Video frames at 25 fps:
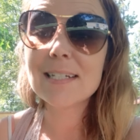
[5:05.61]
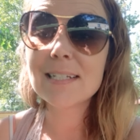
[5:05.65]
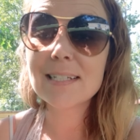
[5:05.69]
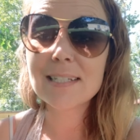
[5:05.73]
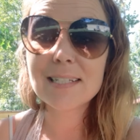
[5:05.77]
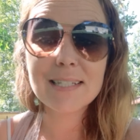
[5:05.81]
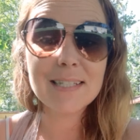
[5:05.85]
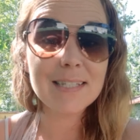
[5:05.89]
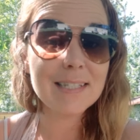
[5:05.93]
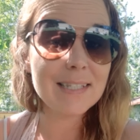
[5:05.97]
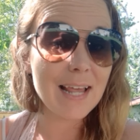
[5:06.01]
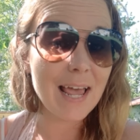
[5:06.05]

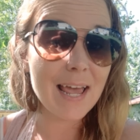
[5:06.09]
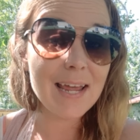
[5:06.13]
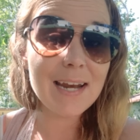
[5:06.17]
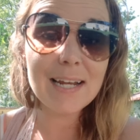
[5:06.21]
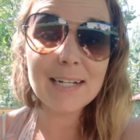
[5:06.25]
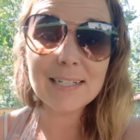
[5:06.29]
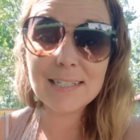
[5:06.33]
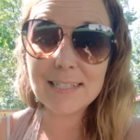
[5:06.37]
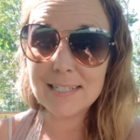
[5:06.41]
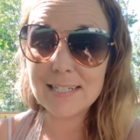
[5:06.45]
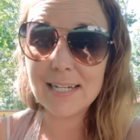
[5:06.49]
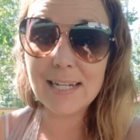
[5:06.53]
Set
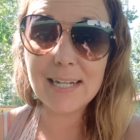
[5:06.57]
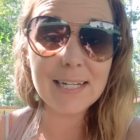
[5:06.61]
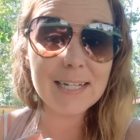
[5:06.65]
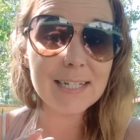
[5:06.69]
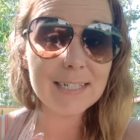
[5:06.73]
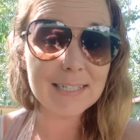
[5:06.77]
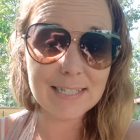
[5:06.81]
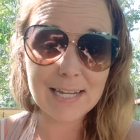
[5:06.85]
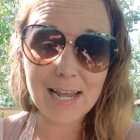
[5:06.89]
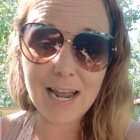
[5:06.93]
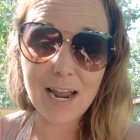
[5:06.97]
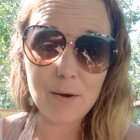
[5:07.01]
a
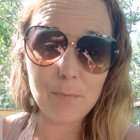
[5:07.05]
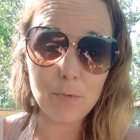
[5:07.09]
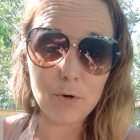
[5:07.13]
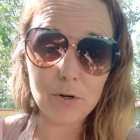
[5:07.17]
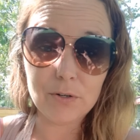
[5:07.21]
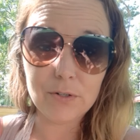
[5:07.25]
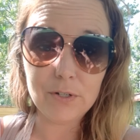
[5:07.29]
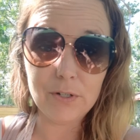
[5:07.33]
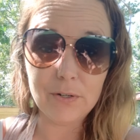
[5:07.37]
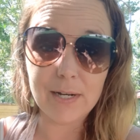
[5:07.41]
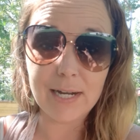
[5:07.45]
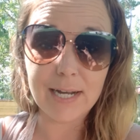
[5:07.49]
stinking
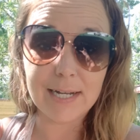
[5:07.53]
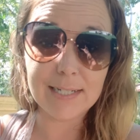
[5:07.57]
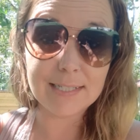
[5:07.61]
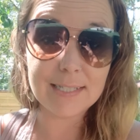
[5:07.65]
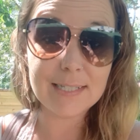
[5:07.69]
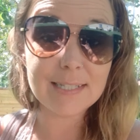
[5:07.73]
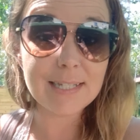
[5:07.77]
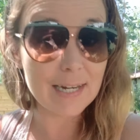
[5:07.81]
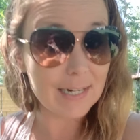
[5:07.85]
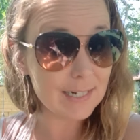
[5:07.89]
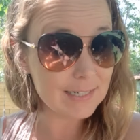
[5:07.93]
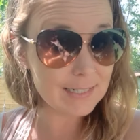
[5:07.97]
timer, you guys.
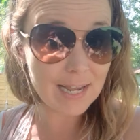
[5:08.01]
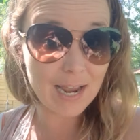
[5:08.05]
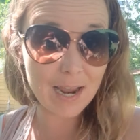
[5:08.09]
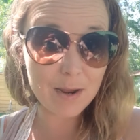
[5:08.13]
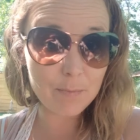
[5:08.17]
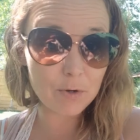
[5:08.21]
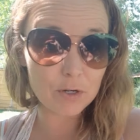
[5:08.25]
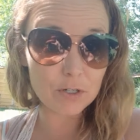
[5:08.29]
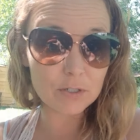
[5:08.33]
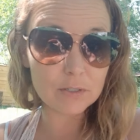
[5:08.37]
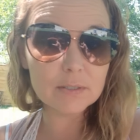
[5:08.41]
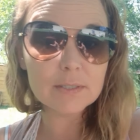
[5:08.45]
Set a
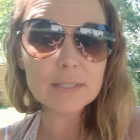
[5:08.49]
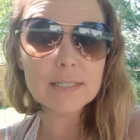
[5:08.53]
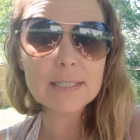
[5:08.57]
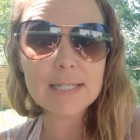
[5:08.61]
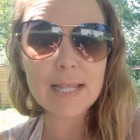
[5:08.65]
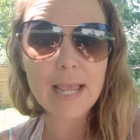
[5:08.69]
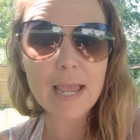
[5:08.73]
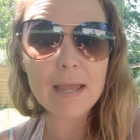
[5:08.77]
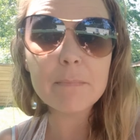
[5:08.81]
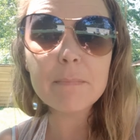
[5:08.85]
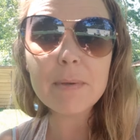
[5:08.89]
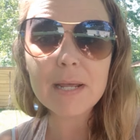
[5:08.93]
timer.
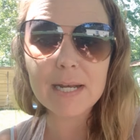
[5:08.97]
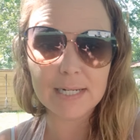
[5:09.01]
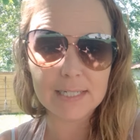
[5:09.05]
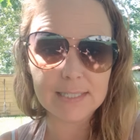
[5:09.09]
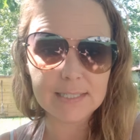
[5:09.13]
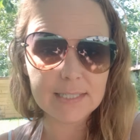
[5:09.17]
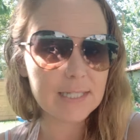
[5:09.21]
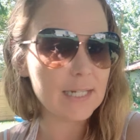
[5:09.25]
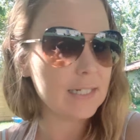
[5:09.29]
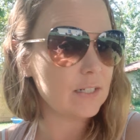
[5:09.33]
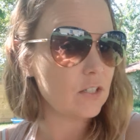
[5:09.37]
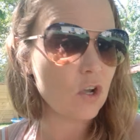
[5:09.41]
10
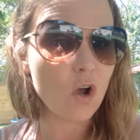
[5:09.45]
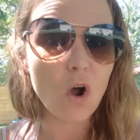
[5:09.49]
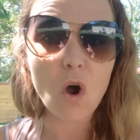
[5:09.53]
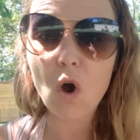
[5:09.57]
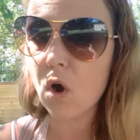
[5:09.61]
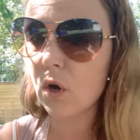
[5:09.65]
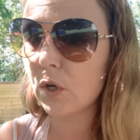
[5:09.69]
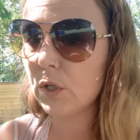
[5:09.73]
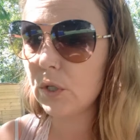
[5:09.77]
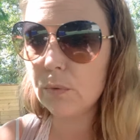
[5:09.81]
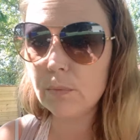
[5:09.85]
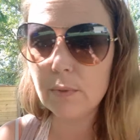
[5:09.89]
minutes. That's
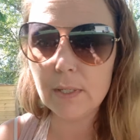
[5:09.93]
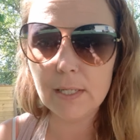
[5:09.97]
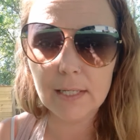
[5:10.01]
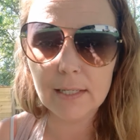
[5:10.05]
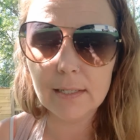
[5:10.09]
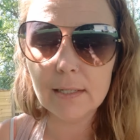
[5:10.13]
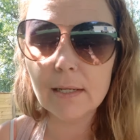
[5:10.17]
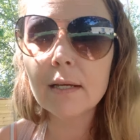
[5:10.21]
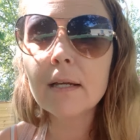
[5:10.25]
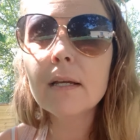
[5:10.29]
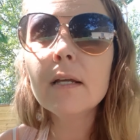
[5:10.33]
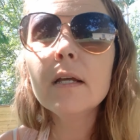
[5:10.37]
all you
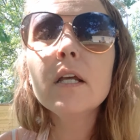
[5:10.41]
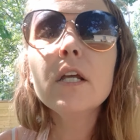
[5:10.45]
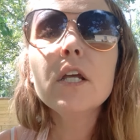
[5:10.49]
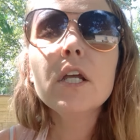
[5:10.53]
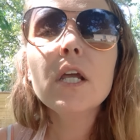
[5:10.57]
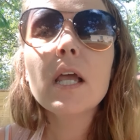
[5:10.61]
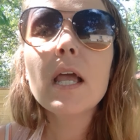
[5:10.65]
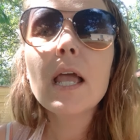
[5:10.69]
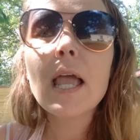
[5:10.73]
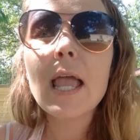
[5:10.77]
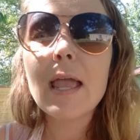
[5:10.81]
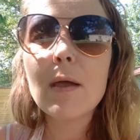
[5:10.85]
need.
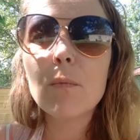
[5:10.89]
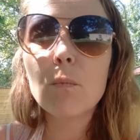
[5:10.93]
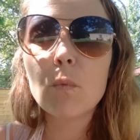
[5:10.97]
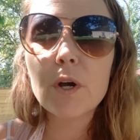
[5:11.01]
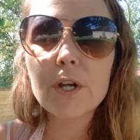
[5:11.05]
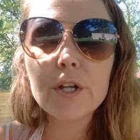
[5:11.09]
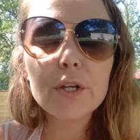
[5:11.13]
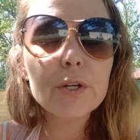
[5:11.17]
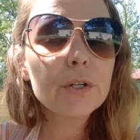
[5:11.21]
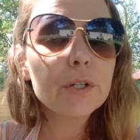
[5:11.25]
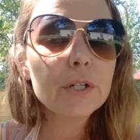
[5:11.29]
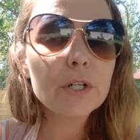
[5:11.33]
And
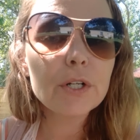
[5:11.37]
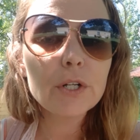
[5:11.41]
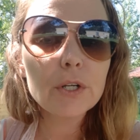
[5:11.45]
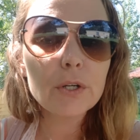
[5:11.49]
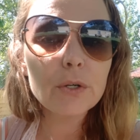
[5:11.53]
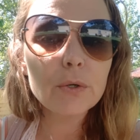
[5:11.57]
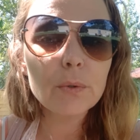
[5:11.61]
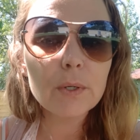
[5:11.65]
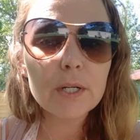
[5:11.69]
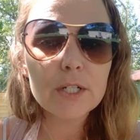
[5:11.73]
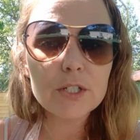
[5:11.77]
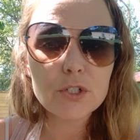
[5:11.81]
what you're going
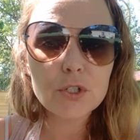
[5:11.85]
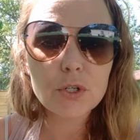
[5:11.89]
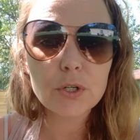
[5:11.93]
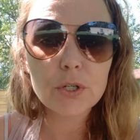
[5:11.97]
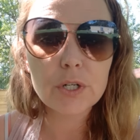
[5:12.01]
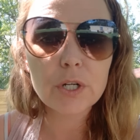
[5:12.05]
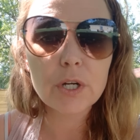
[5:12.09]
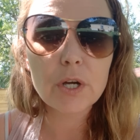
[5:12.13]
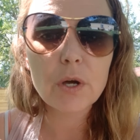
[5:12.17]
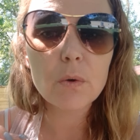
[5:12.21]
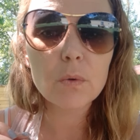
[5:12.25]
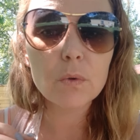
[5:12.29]
to do is you're
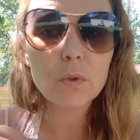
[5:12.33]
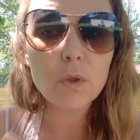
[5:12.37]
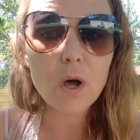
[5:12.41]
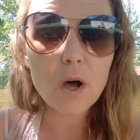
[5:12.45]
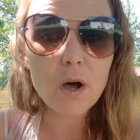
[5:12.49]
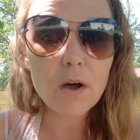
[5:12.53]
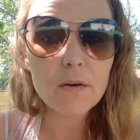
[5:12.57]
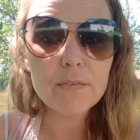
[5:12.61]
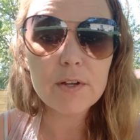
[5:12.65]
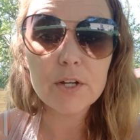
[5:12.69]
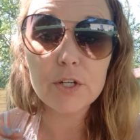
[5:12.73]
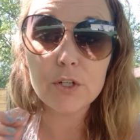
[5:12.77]
going to go
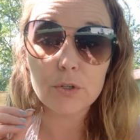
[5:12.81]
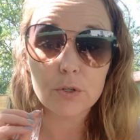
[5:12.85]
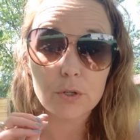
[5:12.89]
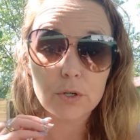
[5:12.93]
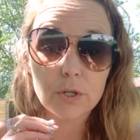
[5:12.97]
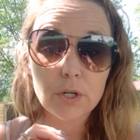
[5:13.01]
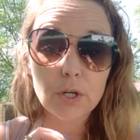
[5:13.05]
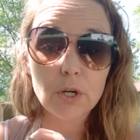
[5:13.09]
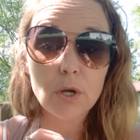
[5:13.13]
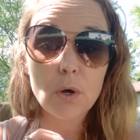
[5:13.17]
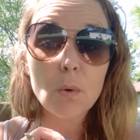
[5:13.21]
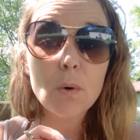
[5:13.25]
love and you're
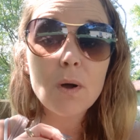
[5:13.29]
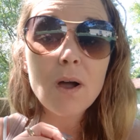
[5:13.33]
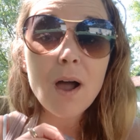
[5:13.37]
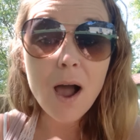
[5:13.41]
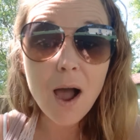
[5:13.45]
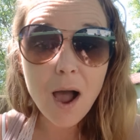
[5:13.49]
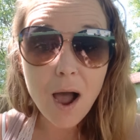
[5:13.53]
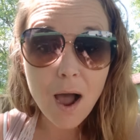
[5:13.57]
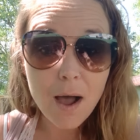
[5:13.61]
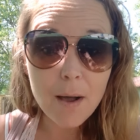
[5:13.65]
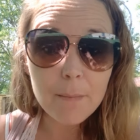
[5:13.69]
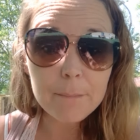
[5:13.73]
going to go
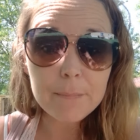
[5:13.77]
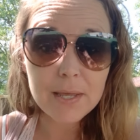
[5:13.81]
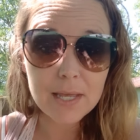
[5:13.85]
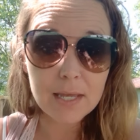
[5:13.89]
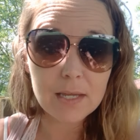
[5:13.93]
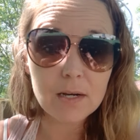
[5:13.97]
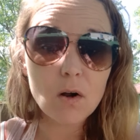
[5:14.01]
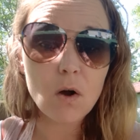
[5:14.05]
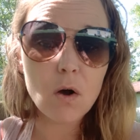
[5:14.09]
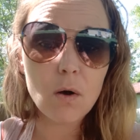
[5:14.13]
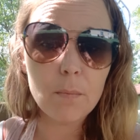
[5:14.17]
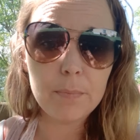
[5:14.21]

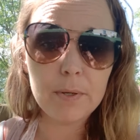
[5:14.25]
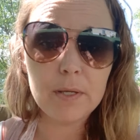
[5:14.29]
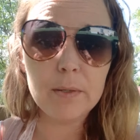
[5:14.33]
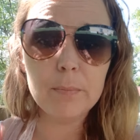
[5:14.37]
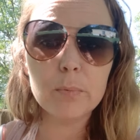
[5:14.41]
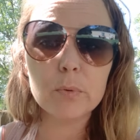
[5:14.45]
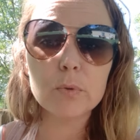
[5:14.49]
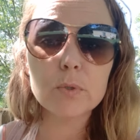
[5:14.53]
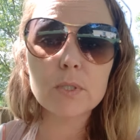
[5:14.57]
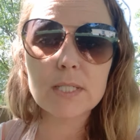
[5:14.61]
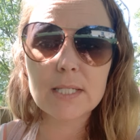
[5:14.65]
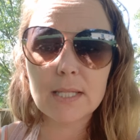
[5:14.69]
comment on
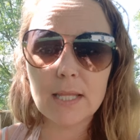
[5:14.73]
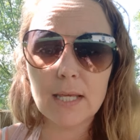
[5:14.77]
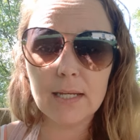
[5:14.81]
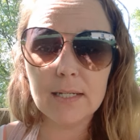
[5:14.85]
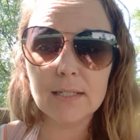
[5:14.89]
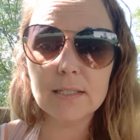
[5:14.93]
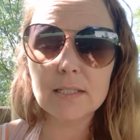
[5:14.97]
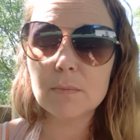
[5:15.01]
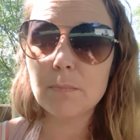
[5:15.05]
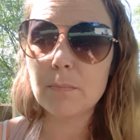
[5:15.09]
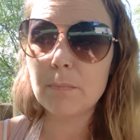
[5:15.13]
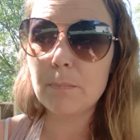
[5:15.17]
people's
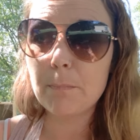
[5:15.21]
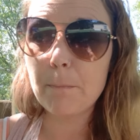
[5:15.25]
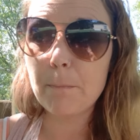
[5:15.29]
things.